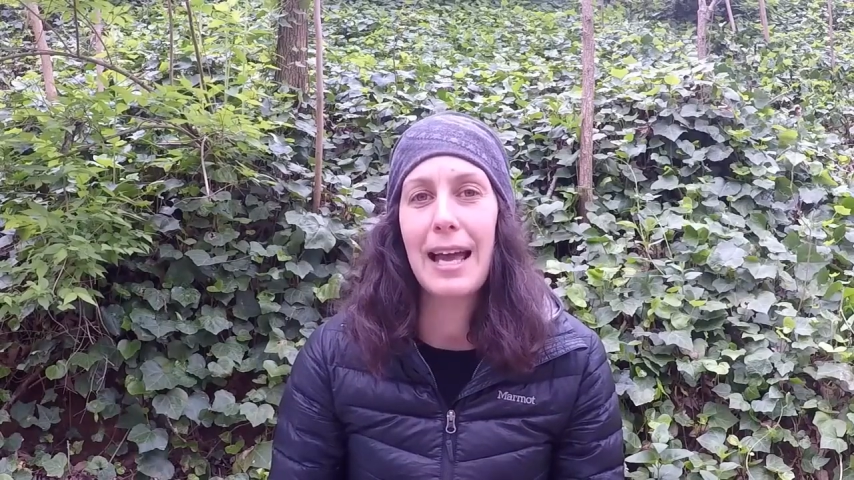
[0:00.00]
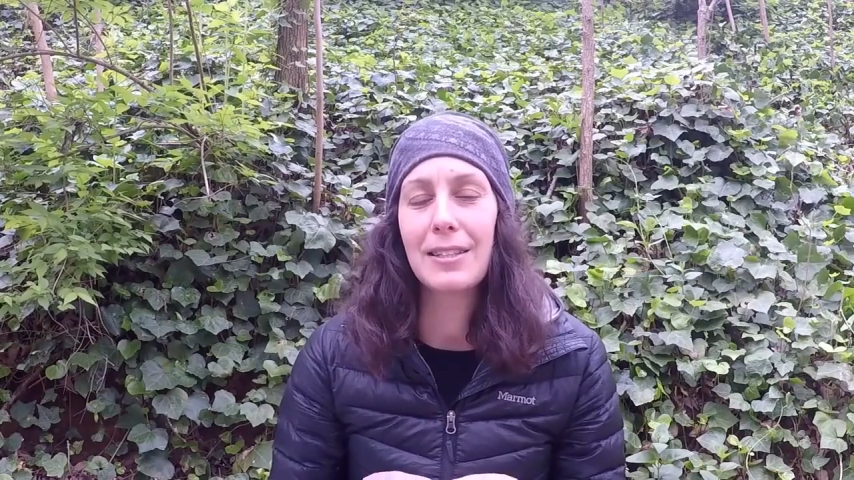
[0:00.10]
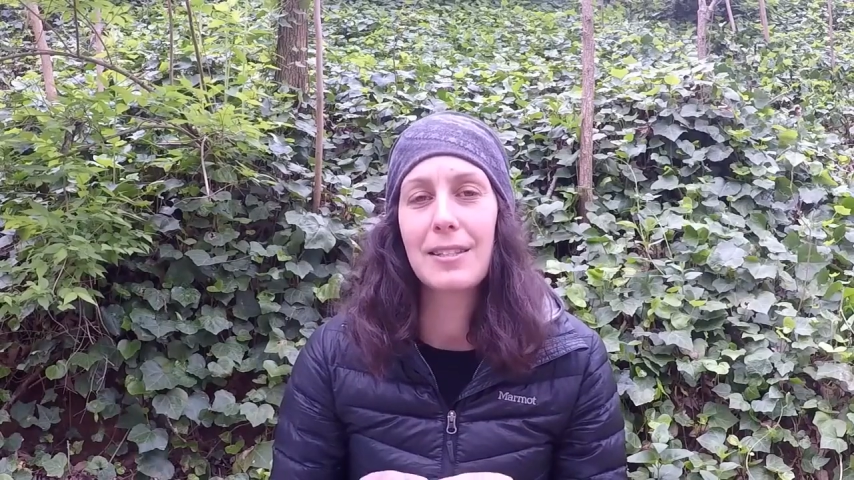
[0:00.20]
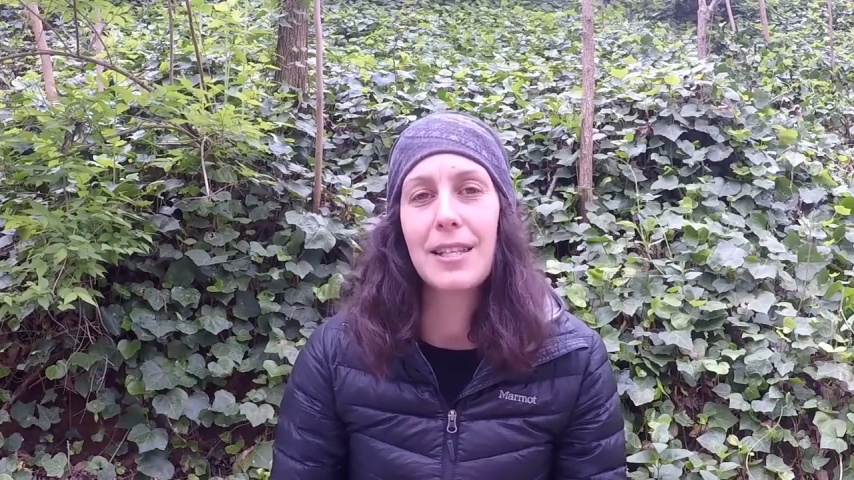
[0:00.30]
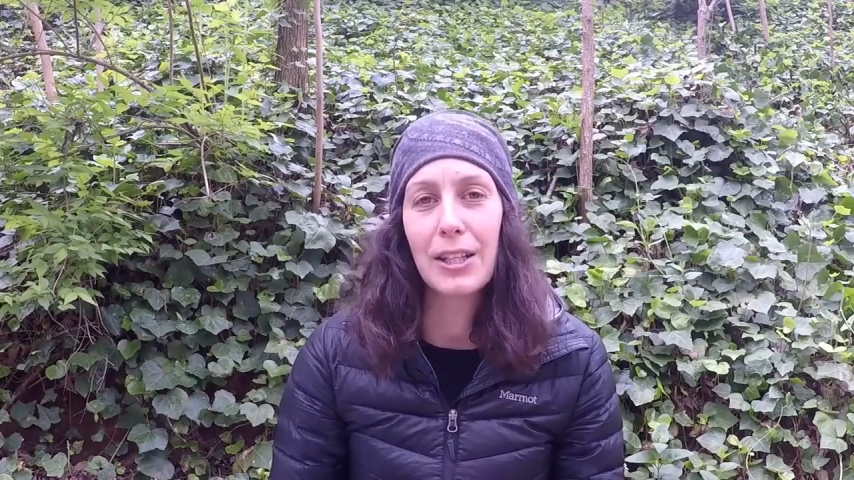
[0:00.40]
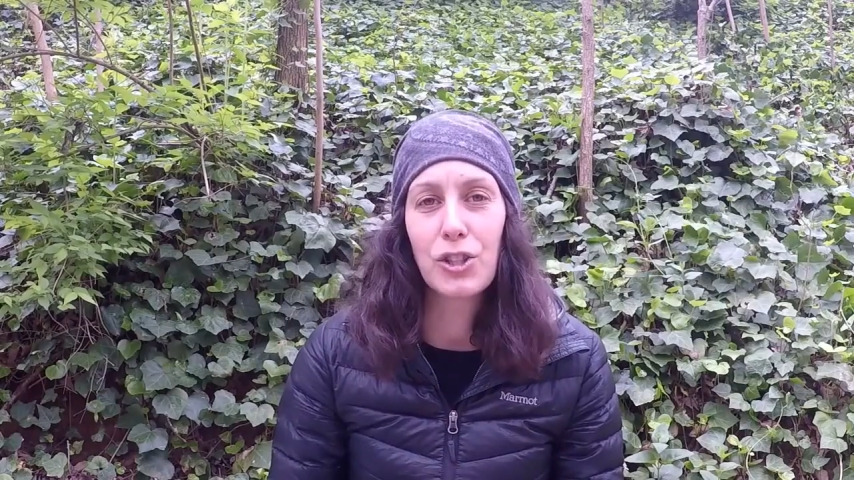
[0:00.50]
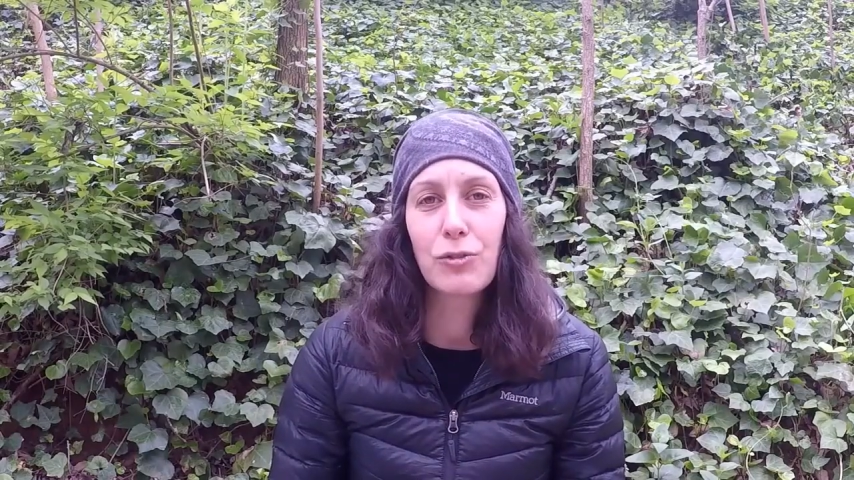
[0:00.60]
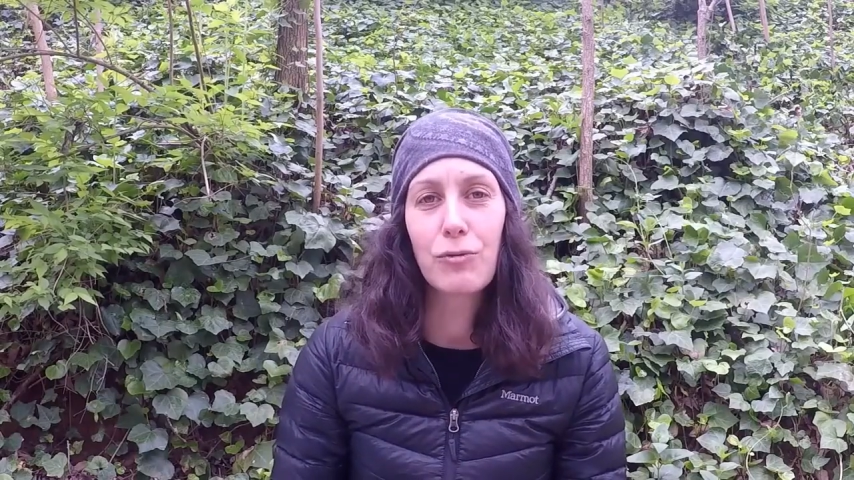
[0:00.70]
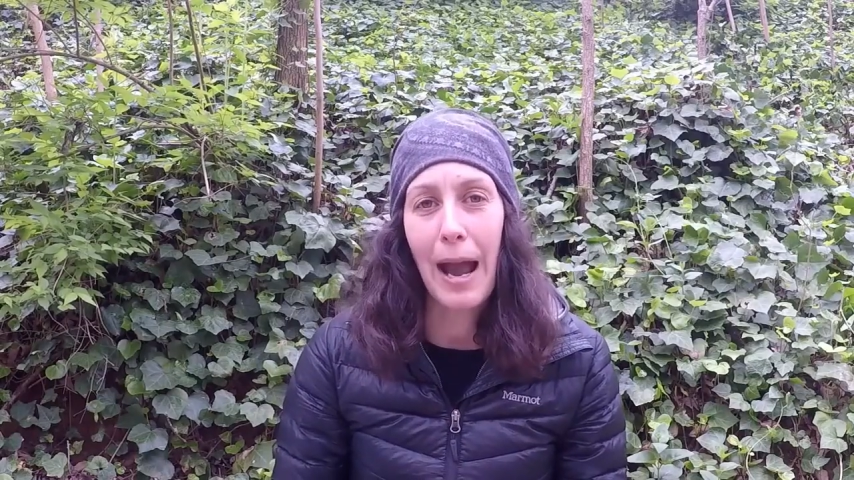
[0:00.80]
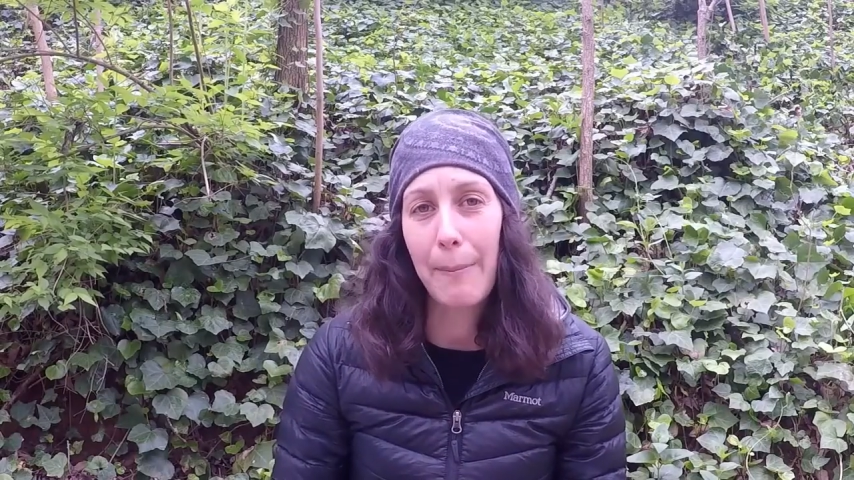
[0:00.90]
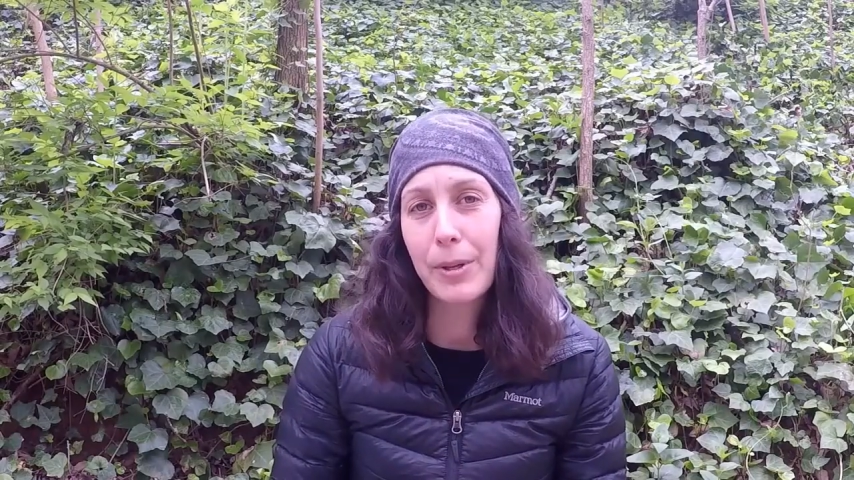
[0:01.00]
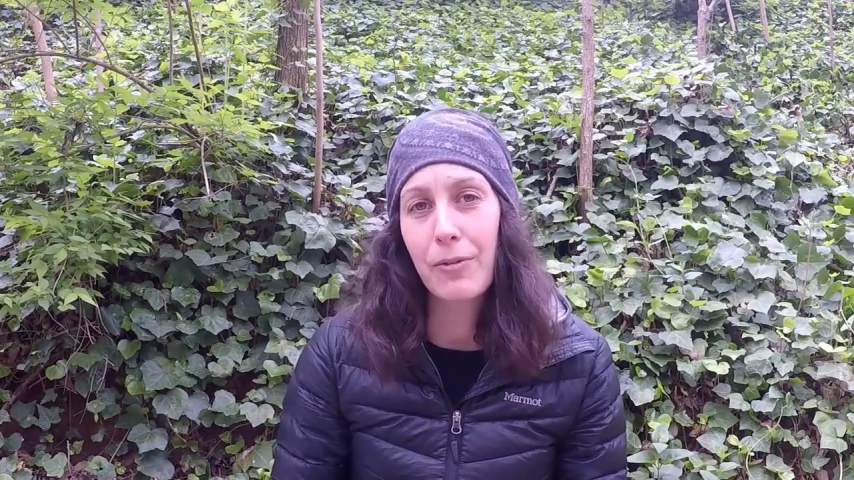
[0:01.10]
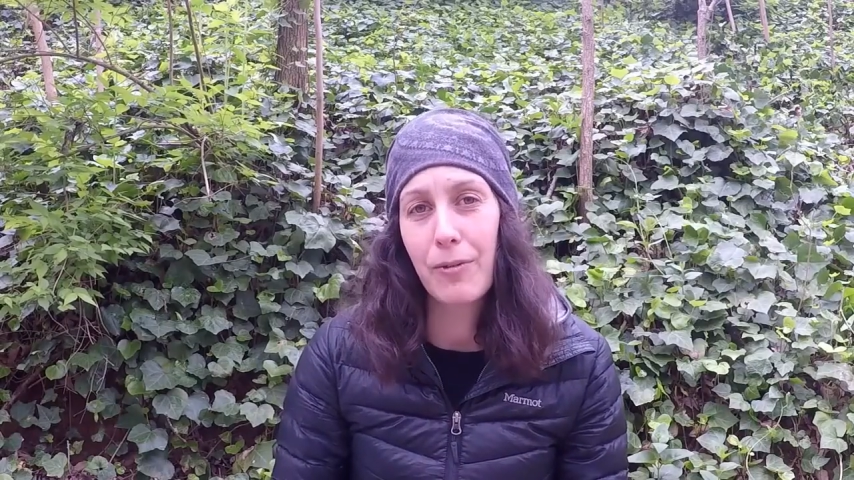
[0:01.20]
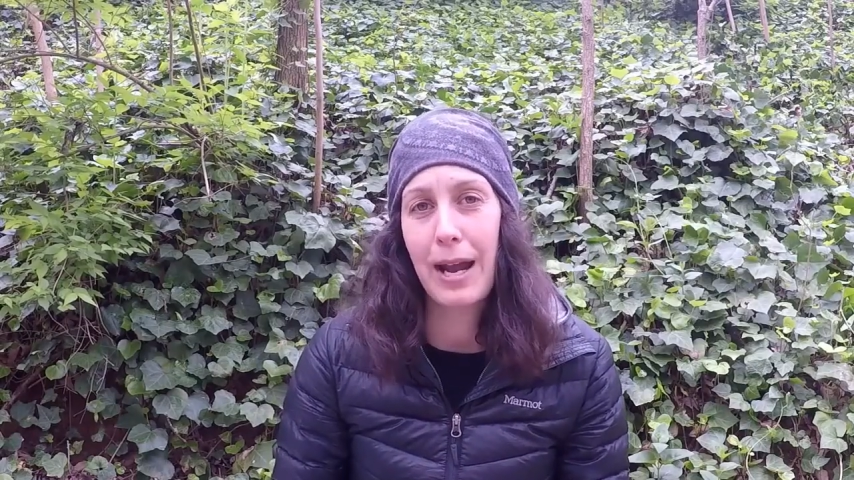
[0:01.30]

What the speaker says: at such a rapid